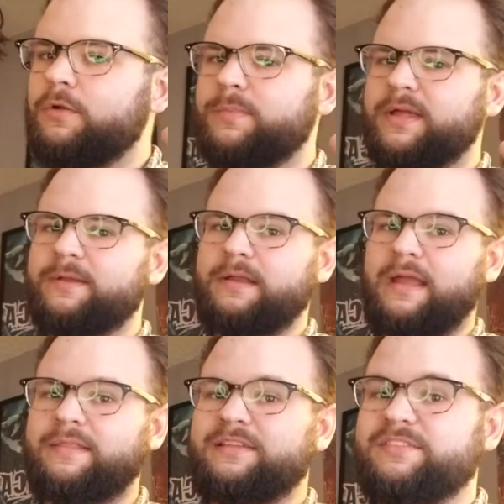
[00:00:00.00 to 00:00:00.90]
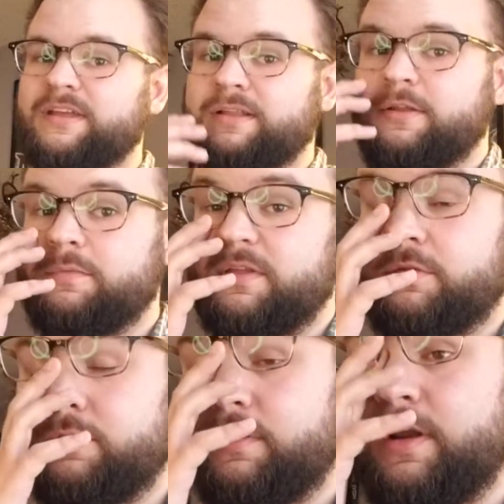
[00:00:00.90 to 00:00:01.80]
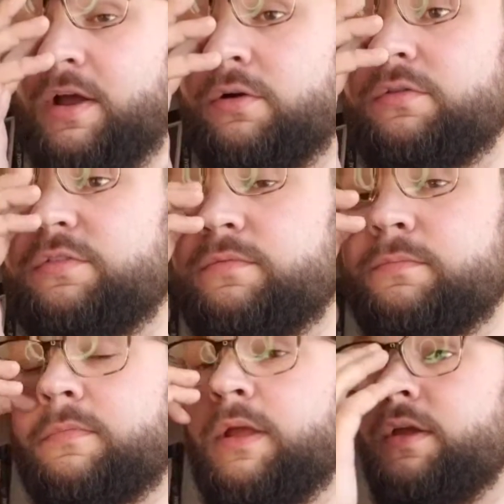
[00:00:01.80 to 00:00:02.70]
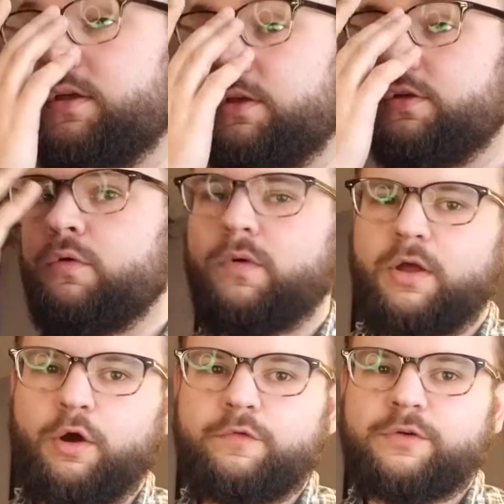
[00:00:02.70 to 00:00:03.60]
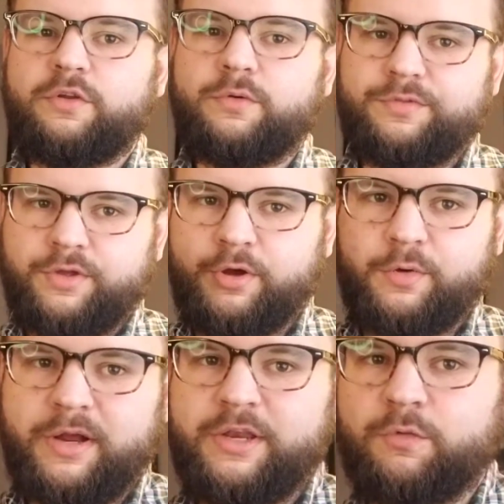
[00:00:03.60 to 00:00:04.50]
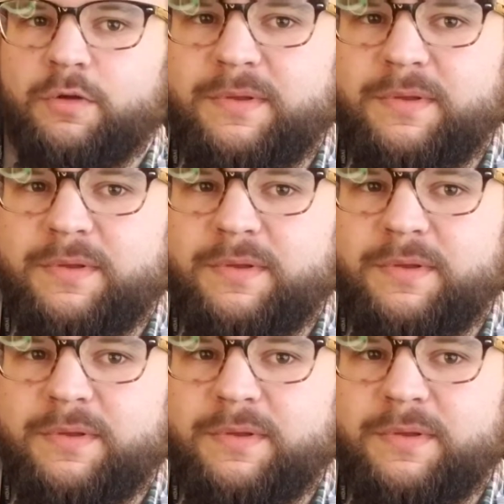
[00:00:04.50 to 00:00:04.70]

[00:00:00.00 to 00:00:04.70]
bit, and they sing a little bit through their nose. You don't want to overdo it, though, and you want to be